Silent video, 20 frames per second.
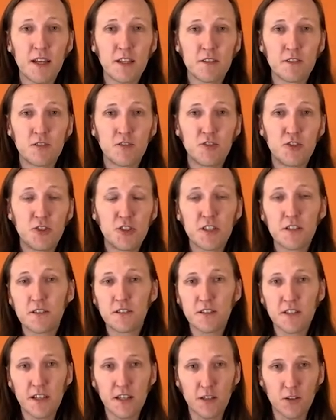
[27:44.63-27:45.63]
is
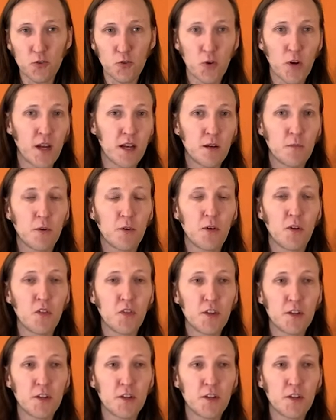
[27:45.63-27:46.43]
just incredible.